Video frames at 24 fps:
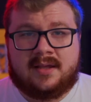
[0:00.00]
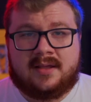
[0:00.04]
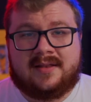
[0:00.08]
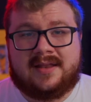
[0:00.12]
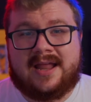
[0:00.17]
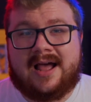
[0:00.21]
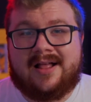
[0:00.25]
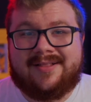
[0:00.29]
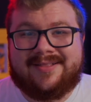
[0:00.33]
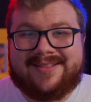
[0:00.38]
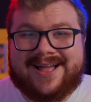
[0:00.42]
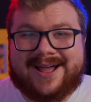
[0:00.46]

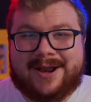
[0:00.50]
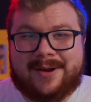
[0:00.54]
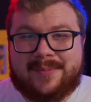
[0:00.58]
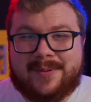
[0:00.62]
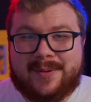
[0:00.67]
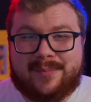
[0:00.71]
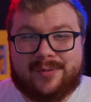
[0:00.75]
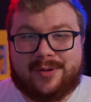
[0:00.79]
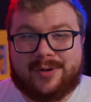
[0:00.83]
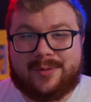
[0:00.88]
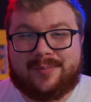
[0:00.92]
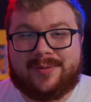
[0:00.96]
Now, a lot of
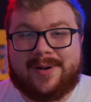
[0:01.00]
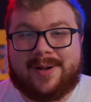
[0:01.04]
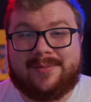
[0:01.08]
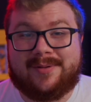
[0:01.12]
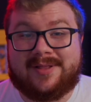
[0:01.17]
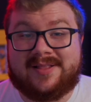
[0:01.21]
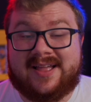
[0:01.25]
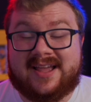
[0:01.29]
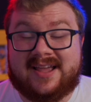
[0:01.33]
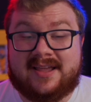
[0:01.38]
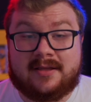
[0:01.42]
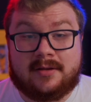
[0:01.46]
people are probably
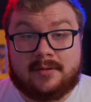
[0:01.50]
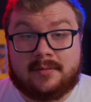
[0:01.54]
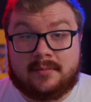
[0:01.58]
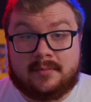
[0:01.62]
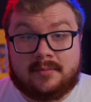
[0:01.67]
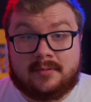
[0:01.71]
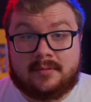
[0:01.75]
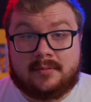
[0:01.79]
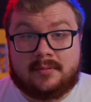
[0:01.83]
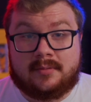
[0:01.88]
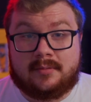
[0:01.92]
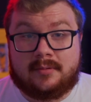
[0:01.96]
like,
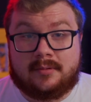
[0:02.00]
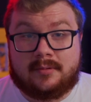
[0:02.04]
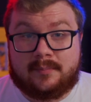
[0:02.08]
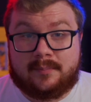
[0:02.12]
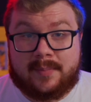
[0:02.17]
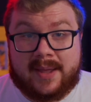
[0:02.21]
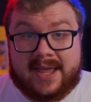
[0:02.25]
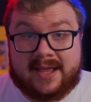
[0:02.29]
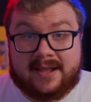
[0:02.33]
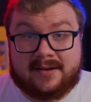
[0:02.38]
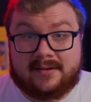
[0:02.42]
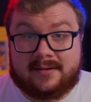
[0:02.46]

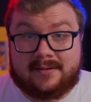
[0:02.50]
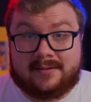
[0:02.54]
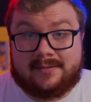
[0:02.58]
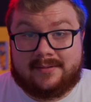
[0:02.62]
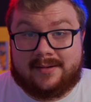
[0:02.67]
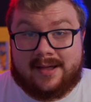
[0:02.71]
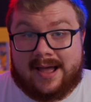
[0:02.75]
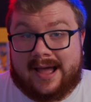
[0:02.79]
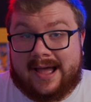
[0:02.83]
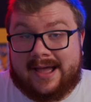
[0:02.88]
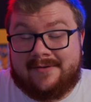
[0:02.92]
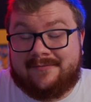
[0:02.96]
Panda,
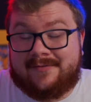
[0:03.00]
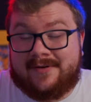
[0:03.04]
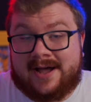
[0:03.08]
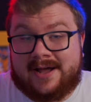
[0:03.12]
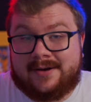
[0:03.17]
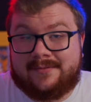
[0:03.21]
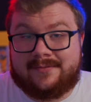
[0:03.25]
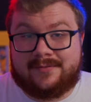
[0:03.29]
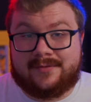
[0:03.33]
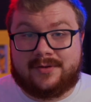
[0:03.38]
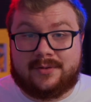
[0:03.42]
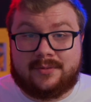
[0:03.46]
I VOD
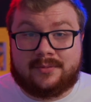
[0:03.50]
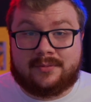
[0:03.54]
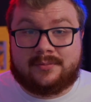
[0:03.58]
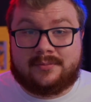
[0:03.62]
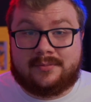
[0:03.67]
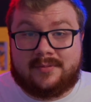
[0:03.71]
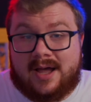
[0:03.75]
review,